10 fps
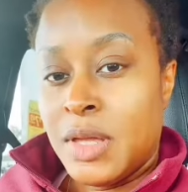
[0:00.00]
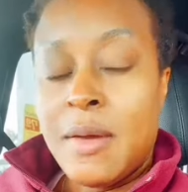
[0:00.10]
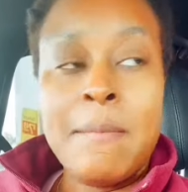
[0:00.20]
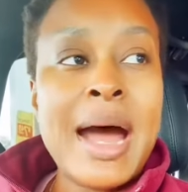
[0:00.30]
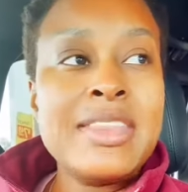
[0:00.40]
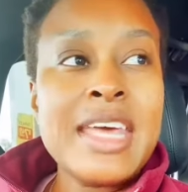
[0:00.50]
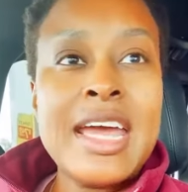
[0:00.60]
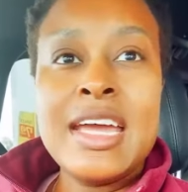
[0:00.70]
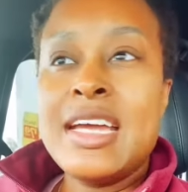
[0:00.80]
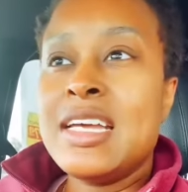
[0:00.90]
my
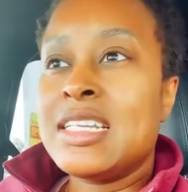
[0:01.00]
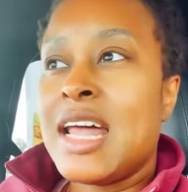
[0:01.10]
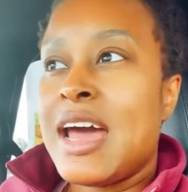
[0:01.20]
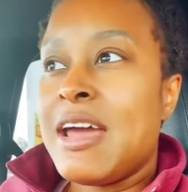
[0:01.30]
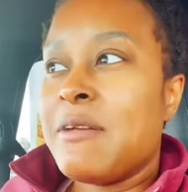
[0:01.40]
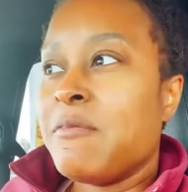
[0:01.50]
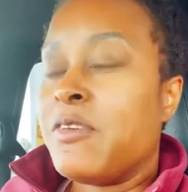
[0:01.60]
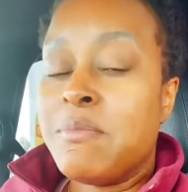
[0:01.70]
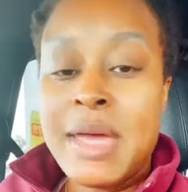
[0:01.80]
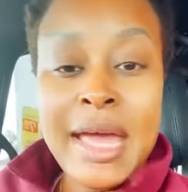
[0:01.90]
thing is like
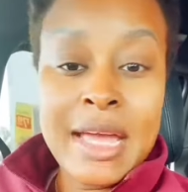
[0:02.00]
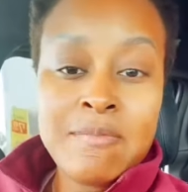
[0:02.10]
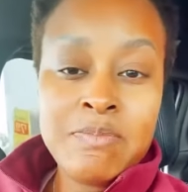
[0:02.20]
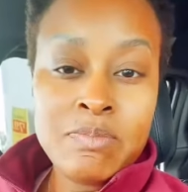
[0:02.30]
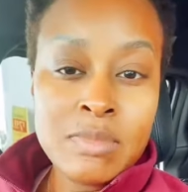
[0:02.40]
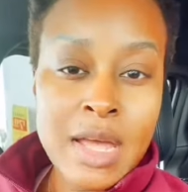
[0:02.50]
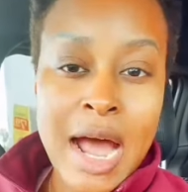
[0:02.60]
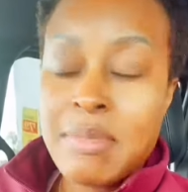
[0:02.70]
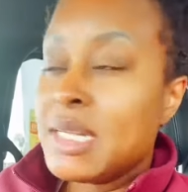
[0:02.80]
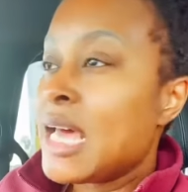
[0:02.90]
for me,
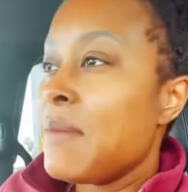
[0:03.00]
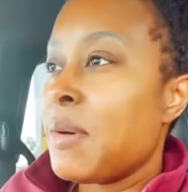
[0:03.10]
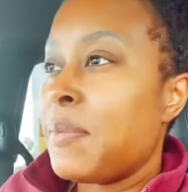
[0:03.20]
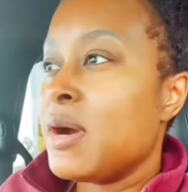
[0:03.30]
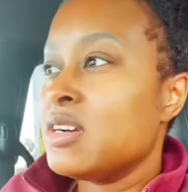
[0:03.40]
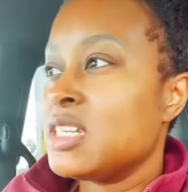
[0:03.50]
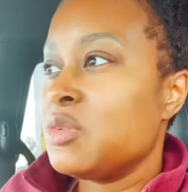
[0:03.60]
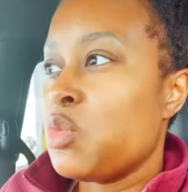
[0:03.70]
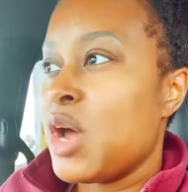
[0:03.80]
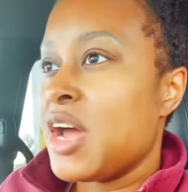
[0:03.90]
I'm the type of
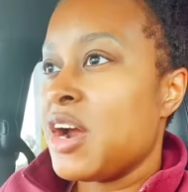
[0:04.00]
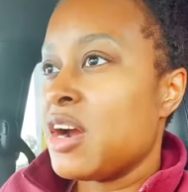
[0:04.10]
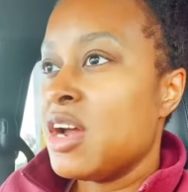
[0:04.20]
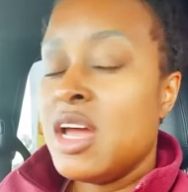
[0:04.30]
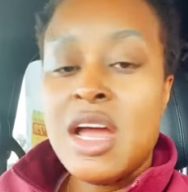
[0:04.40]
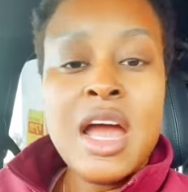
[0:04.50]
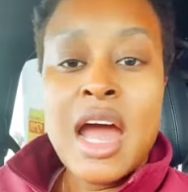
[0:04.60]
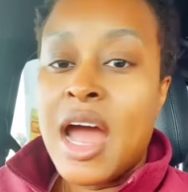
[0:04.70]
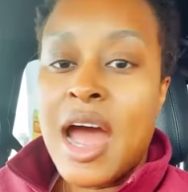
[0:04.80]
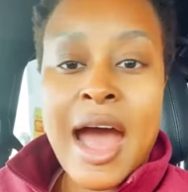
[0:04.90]
person where
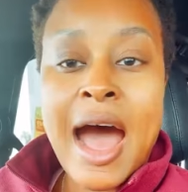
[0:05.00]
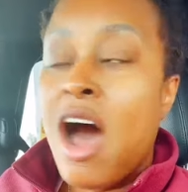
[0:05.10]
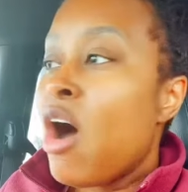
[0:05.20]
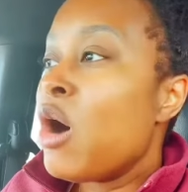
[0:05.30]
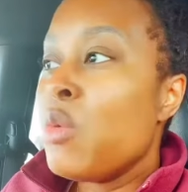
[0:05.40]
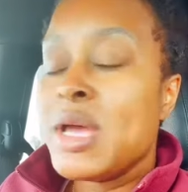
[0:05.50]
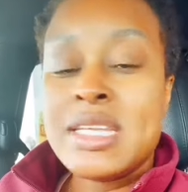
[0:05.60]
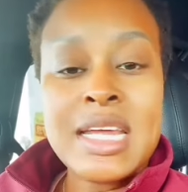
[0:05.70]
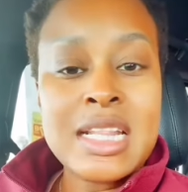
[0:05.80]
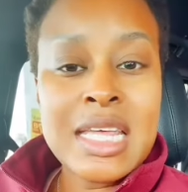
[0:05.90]
I always
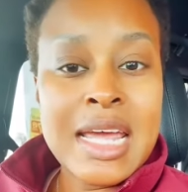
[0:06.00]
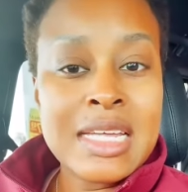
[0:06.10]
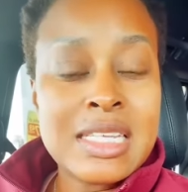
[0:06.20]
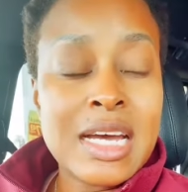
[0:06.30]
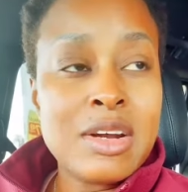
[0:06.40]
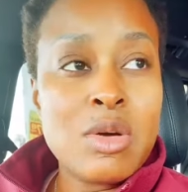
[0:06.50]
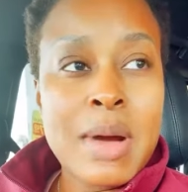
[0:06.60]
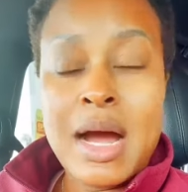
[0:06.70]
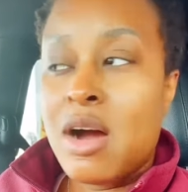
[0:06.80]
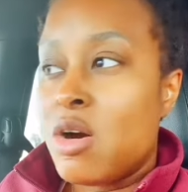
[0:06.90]
get things done on
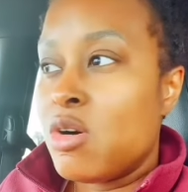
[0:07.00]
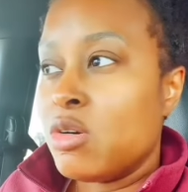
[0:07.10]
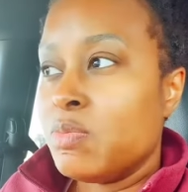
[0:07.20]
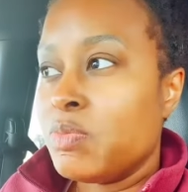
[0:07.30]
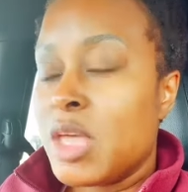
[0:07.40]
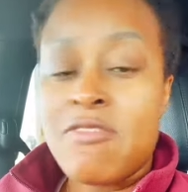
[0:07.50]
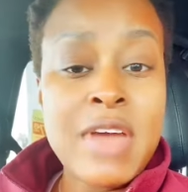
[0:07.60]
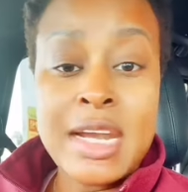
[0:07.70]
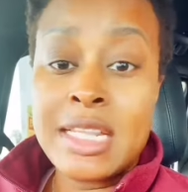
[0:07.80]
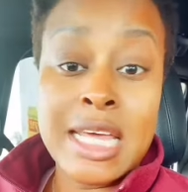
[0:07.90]
my own. If
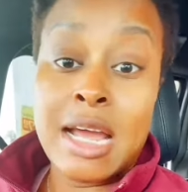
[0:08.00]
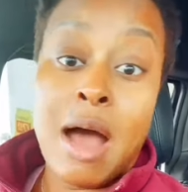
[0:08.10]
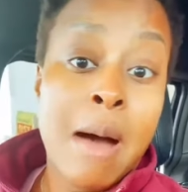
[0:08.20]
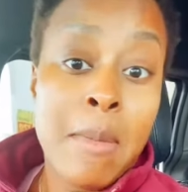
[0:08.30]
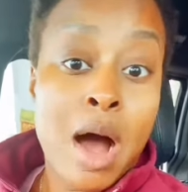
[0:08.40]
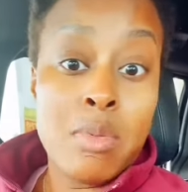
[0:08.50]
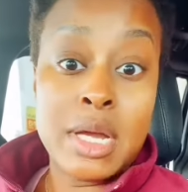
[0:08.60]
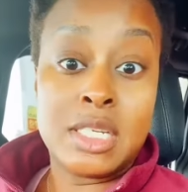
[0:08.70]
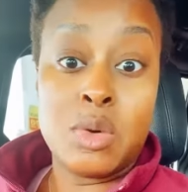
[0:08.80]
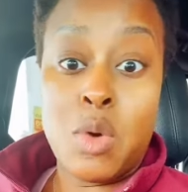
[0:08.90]
anything, I'm
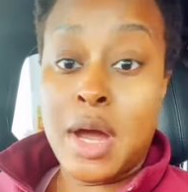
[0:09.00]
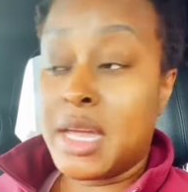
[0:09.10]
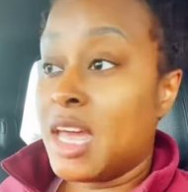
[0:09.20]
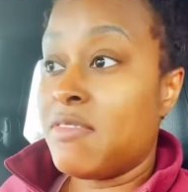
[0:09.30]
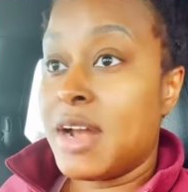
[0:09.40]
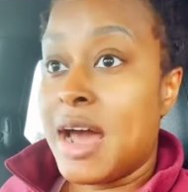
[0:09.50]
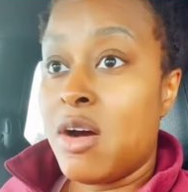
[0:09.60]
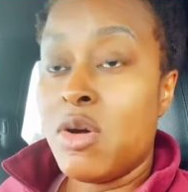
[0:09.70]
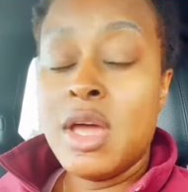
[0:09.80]
always the one giving out